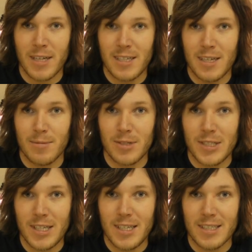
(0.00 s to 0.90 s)

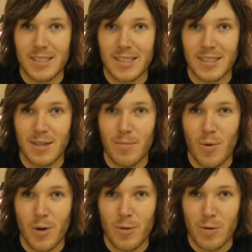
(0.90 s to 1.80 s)
DWC system
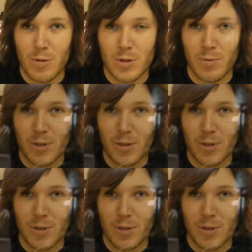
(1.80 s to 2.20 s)
where the roots were